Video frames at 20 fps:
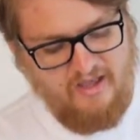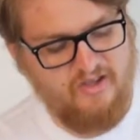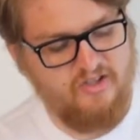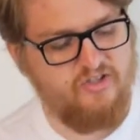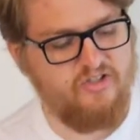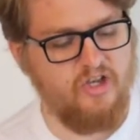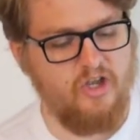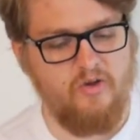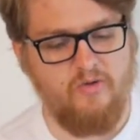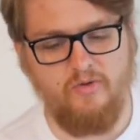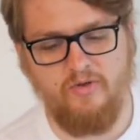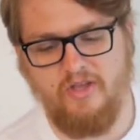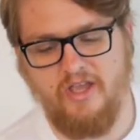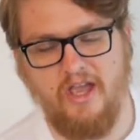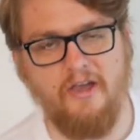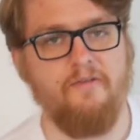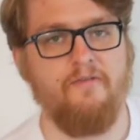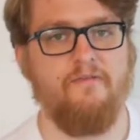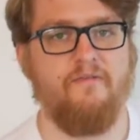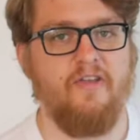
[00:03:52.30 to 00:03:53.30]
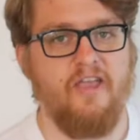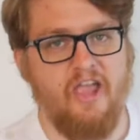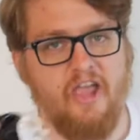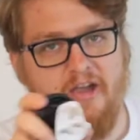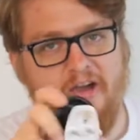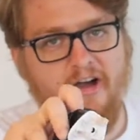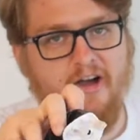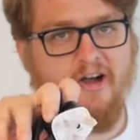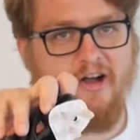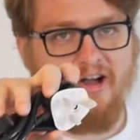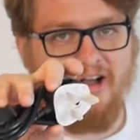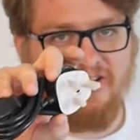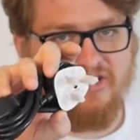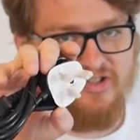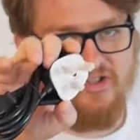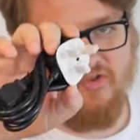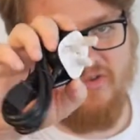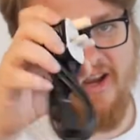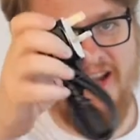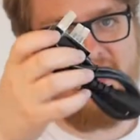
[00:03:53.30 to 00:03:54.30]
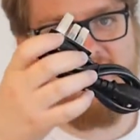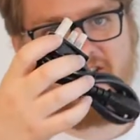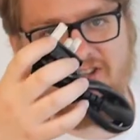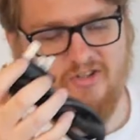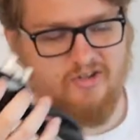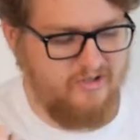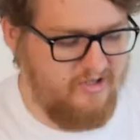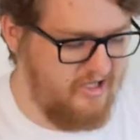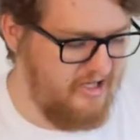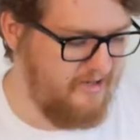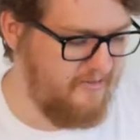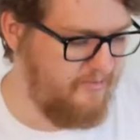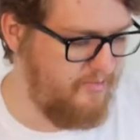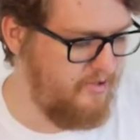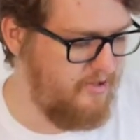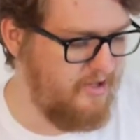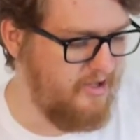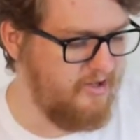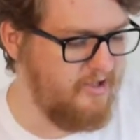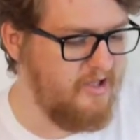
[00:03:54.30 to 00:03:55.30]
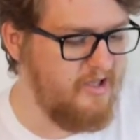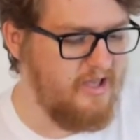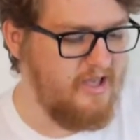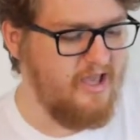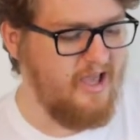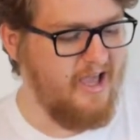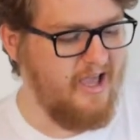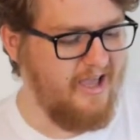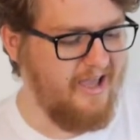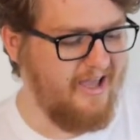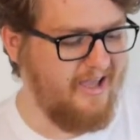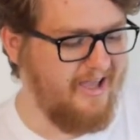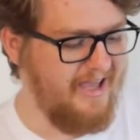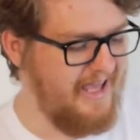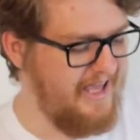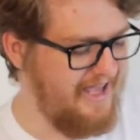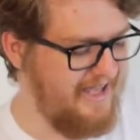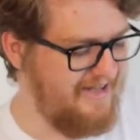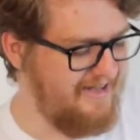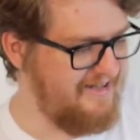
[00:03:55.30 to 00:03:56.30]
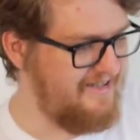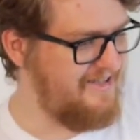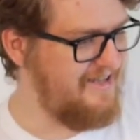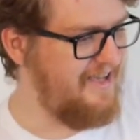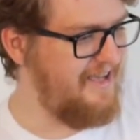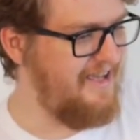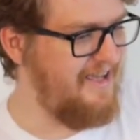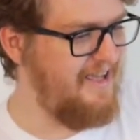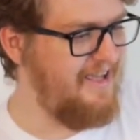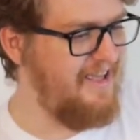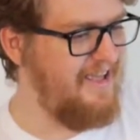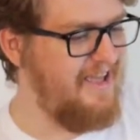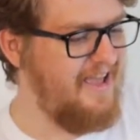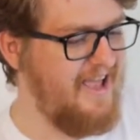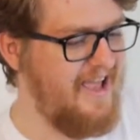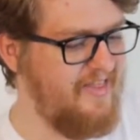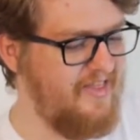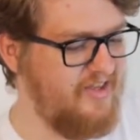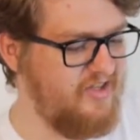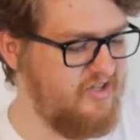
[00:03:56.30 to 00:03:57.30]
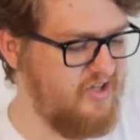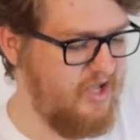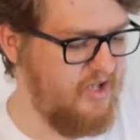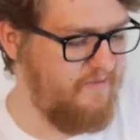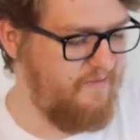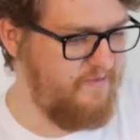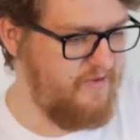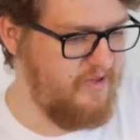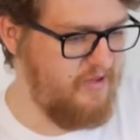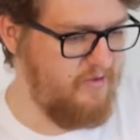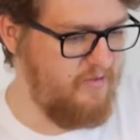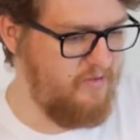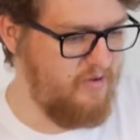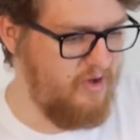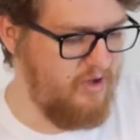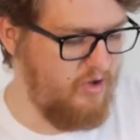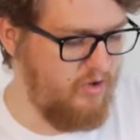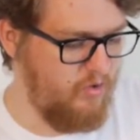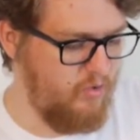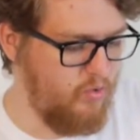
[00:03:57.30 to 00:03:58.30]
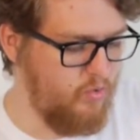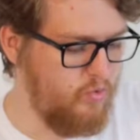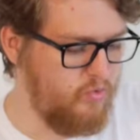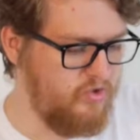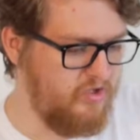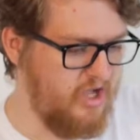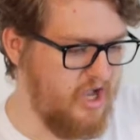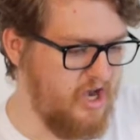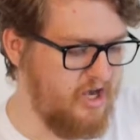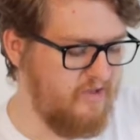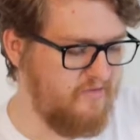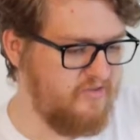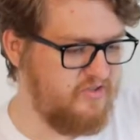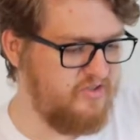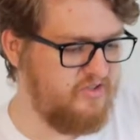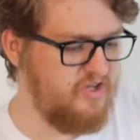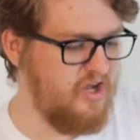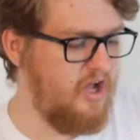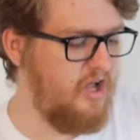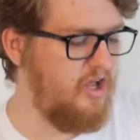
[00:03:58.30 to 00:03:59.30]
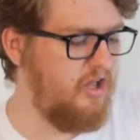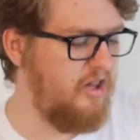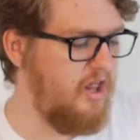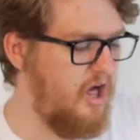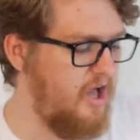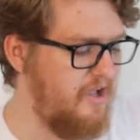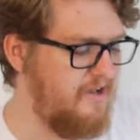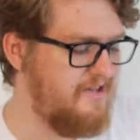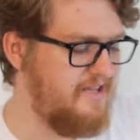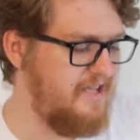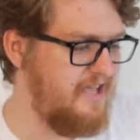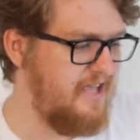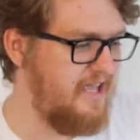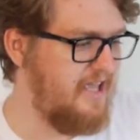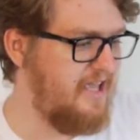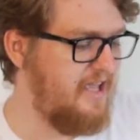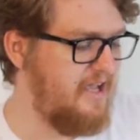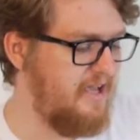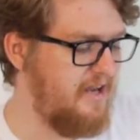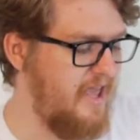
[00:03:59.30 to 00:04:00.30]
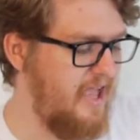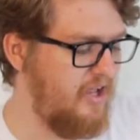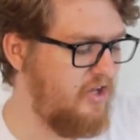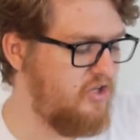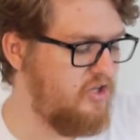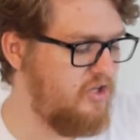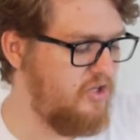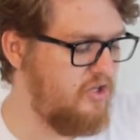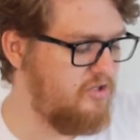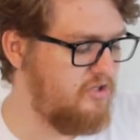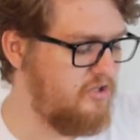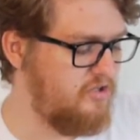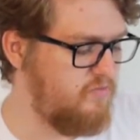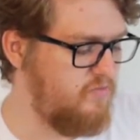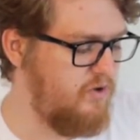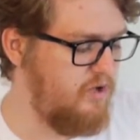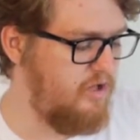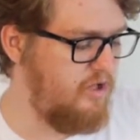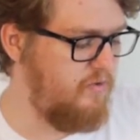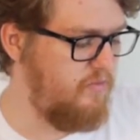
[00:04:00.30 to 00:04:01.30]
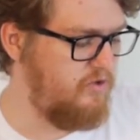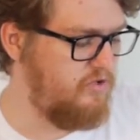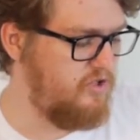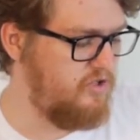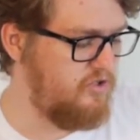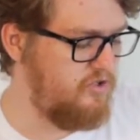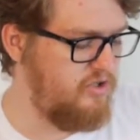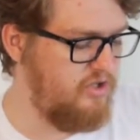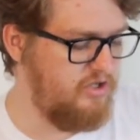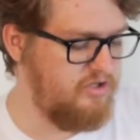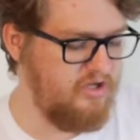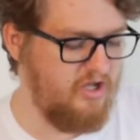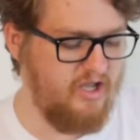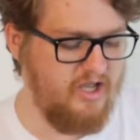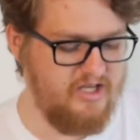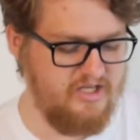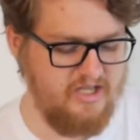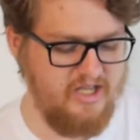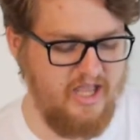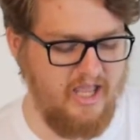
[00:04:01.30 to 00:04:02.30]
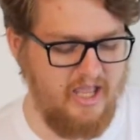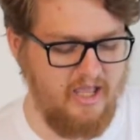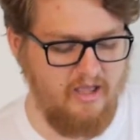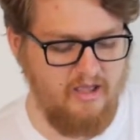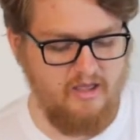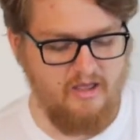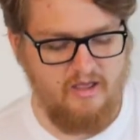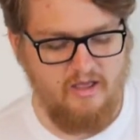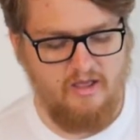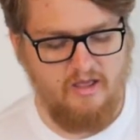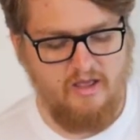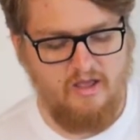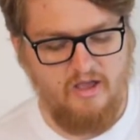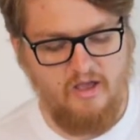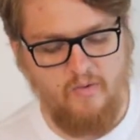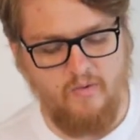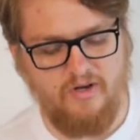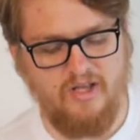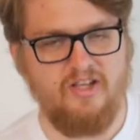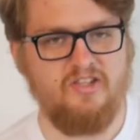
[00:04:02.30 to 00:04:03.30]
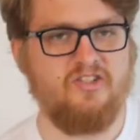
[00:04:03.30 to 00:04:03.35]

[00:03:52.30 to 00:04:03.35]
so yeah fear our strange looking plug uh, and uh, and there's a few old kind of style IDE connections as well which is good IDE when I